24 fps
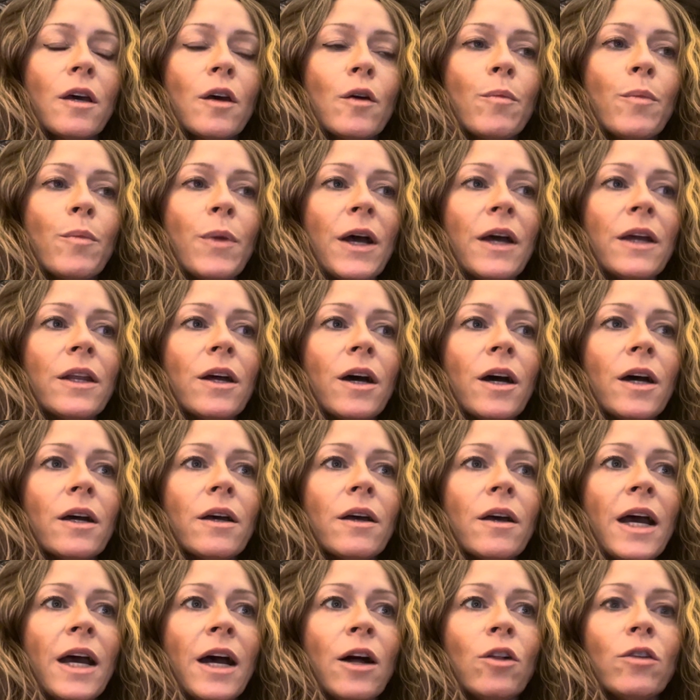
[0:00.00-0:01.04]
but
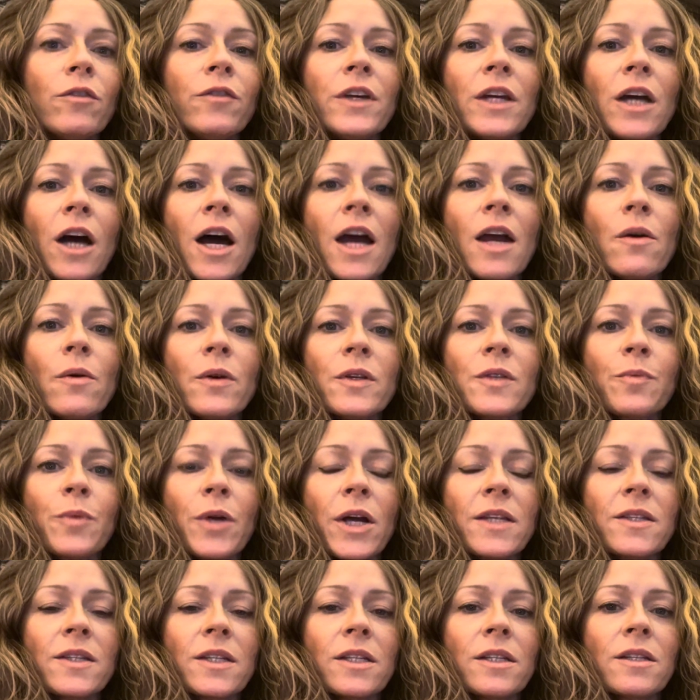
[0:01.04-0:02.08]
LVI was
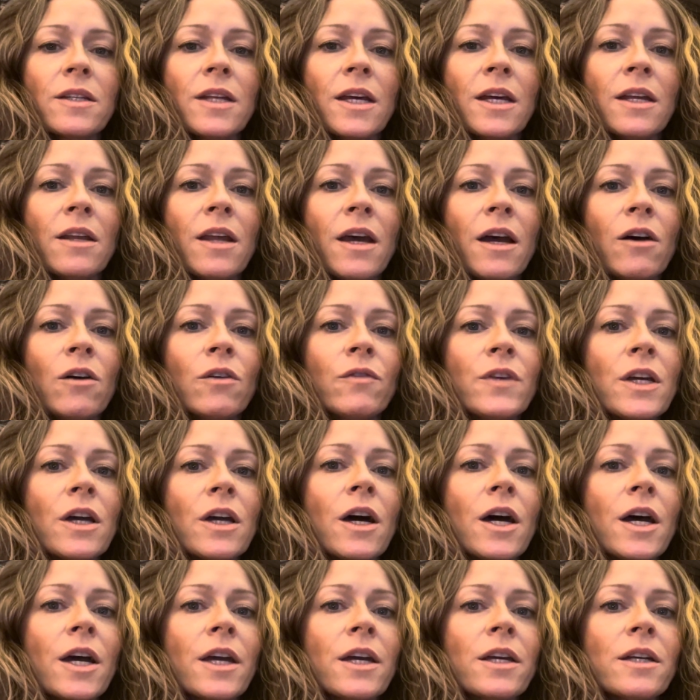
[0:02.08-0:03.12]
present, and
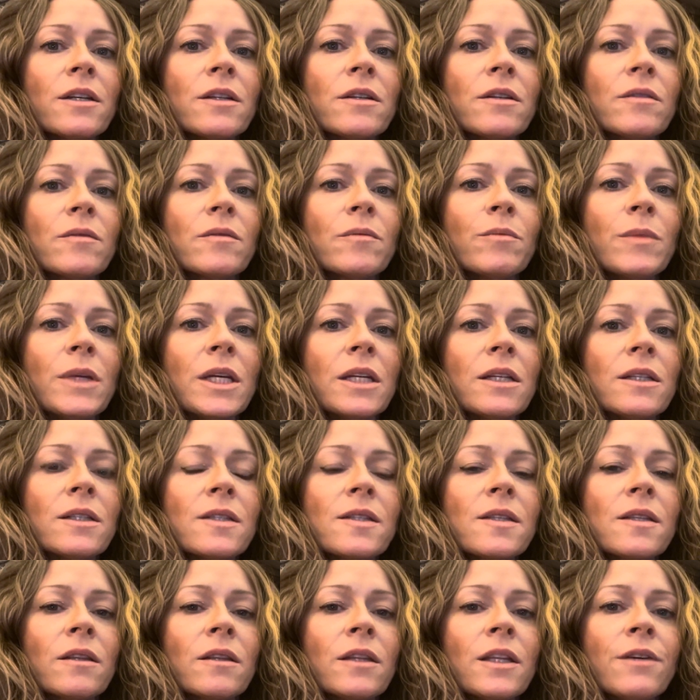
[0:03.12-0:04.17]
LVI
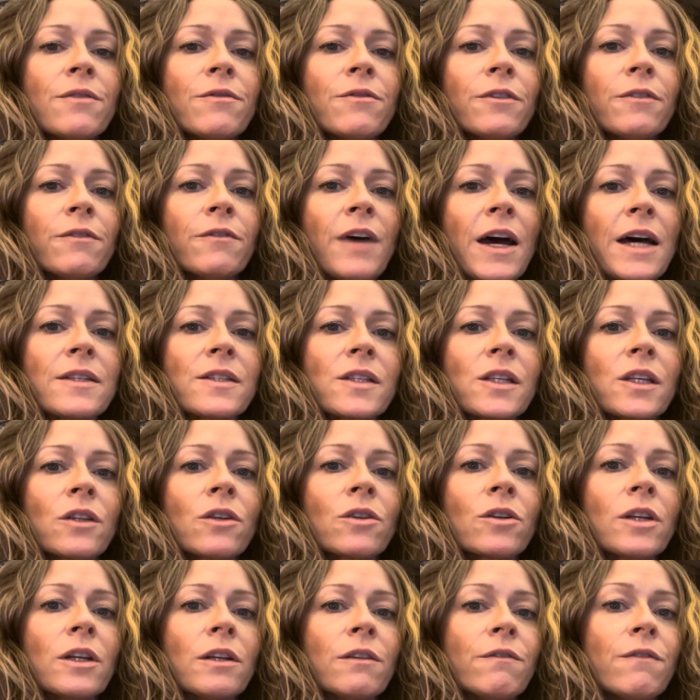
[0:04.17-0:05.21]
means lymph
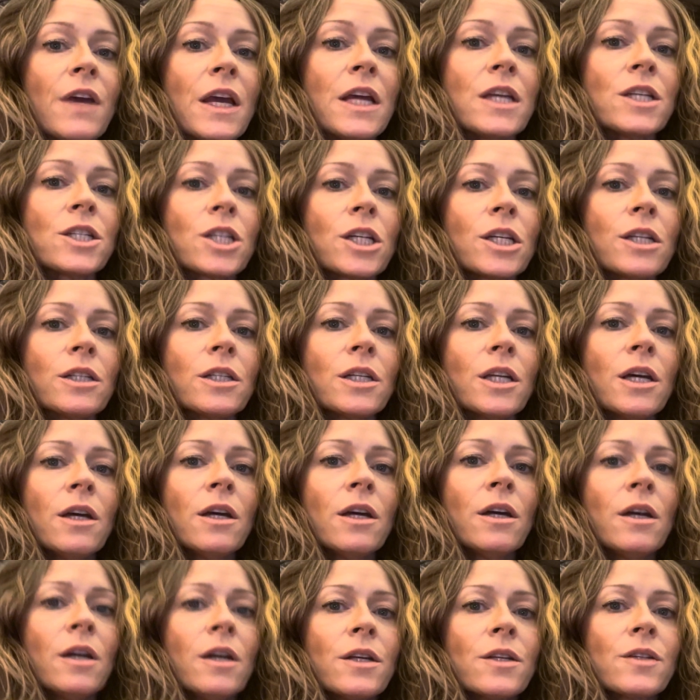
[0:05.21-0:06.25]
vascular invasion.
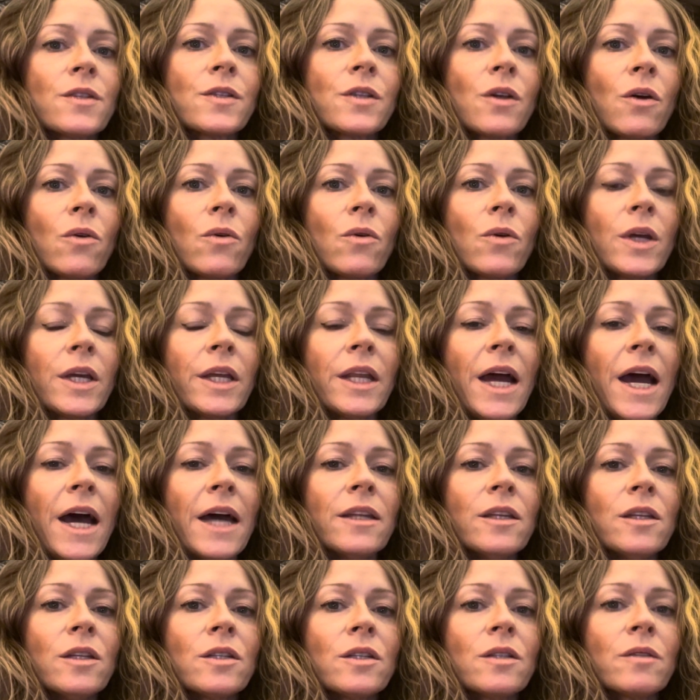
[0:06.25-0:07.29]
So it
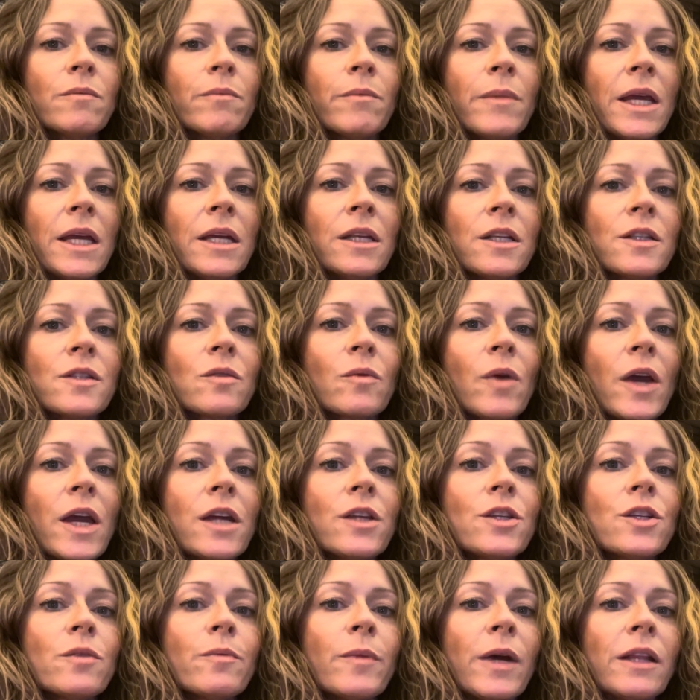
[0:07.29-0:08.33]
hadn't made its way
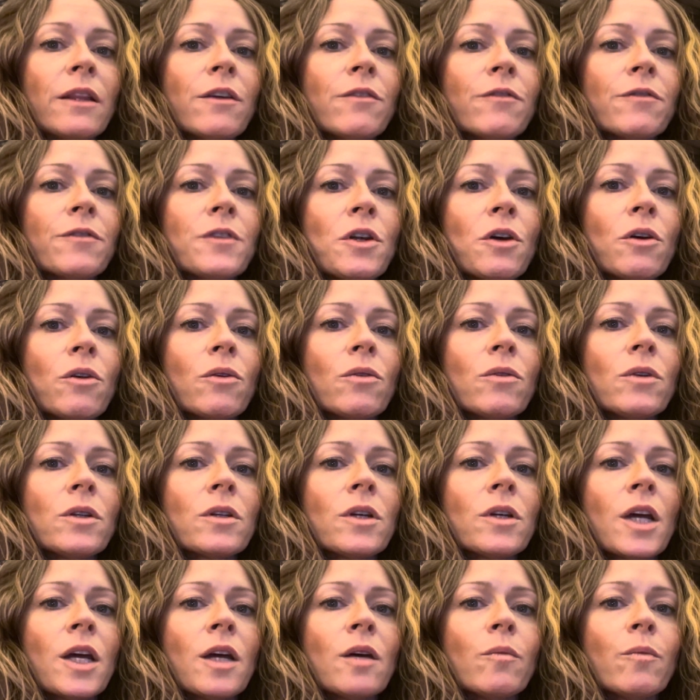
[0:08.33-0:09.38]
to my lymph node,
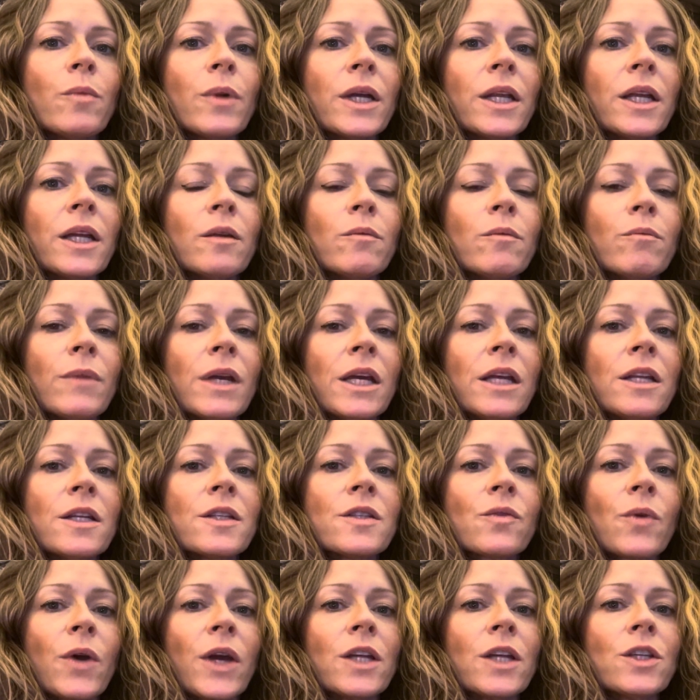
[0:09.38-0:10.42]
but it made
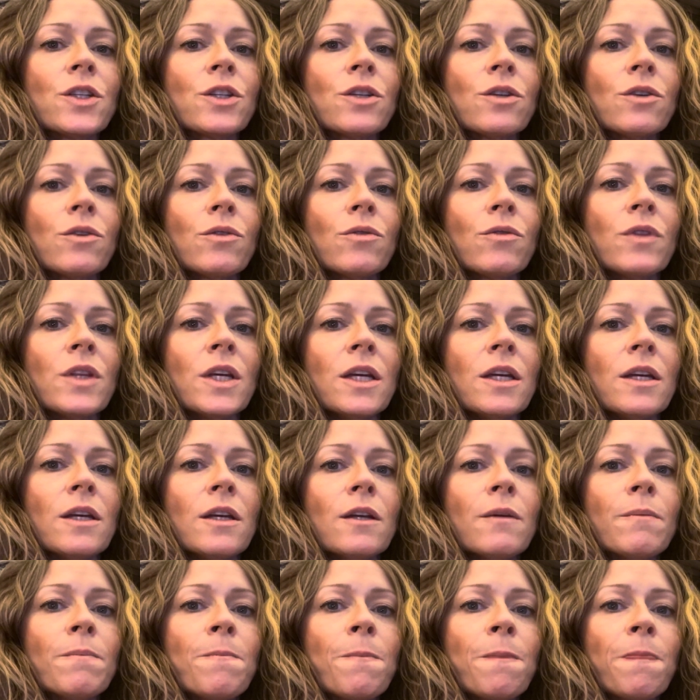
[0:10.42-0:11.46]
its way to
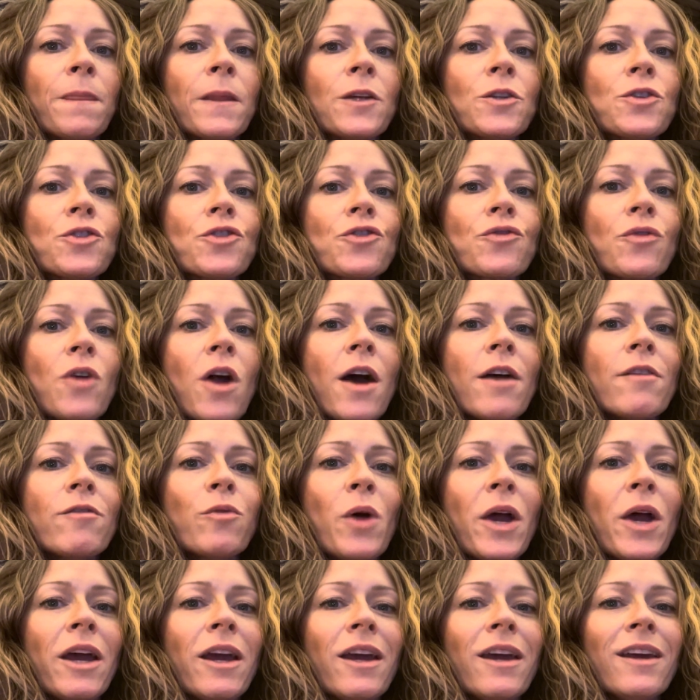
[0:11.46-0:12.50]
the
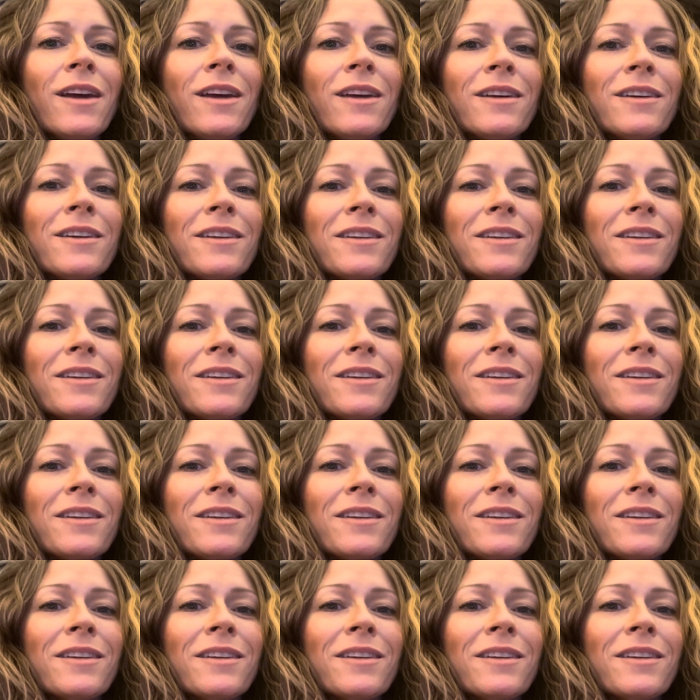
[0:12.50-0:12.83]
driveway